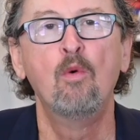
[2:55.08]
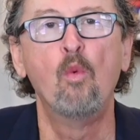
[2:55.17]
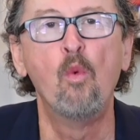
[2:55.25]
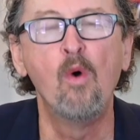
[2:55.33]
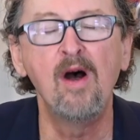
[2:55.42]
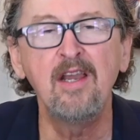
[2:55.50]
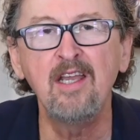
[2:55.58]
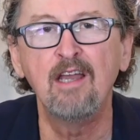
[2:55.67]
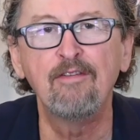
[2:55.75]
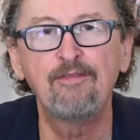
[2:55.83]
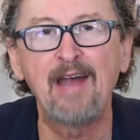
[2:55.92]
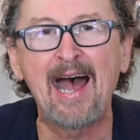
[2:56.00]
What
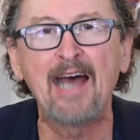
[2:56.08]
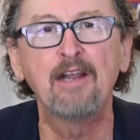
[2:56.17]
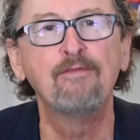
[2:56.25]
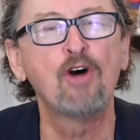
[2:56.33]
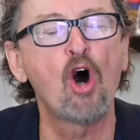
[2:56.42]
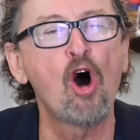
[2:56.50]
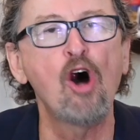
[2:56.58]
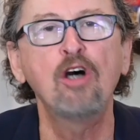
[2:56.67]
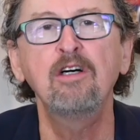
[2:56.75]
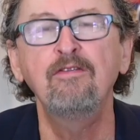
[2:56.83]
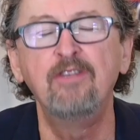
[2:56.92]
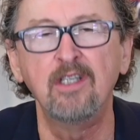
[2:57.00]
if out of
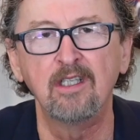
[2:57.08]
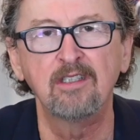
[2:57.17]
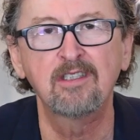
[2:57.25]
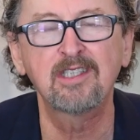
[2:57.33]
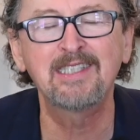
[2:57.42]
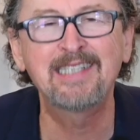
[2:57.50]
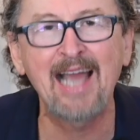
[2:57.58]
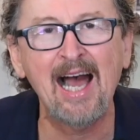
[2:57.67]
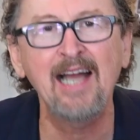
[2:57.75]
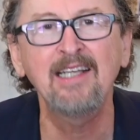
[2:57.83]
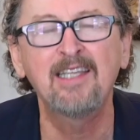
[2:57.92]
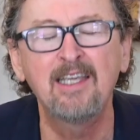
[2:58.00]
all of this,
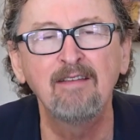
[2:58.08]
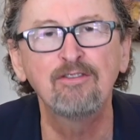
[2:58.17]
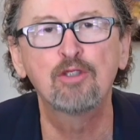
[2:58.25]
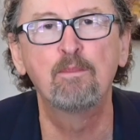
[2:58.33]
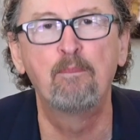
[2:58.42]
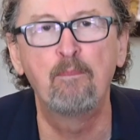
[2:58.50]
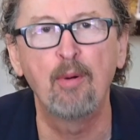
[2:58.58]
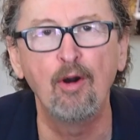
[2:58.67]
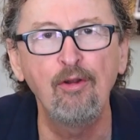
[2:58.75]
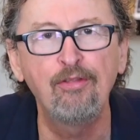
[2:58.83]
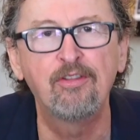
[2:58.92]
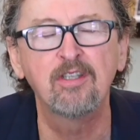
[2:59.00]
God gives
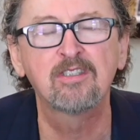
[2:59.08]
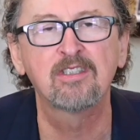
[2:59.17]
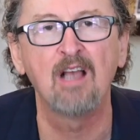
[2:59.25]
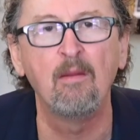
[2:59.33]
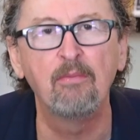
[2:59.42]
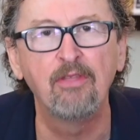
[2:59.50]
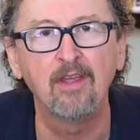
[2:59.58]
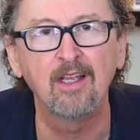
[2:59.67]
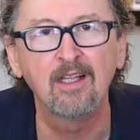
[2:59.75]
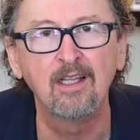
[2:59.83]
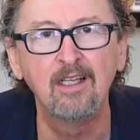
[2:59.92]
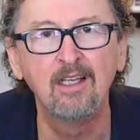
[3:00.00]
birth to
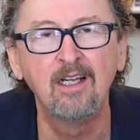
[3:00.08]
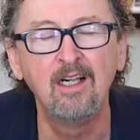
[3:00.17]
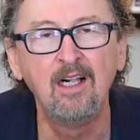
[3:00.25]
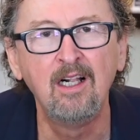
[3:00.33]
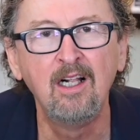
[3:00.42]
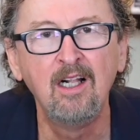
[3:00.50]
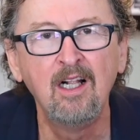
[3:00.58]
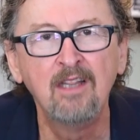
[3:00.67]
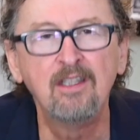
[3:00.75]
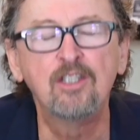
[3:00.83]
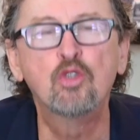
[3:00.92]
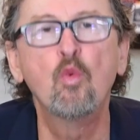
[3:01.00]
something that's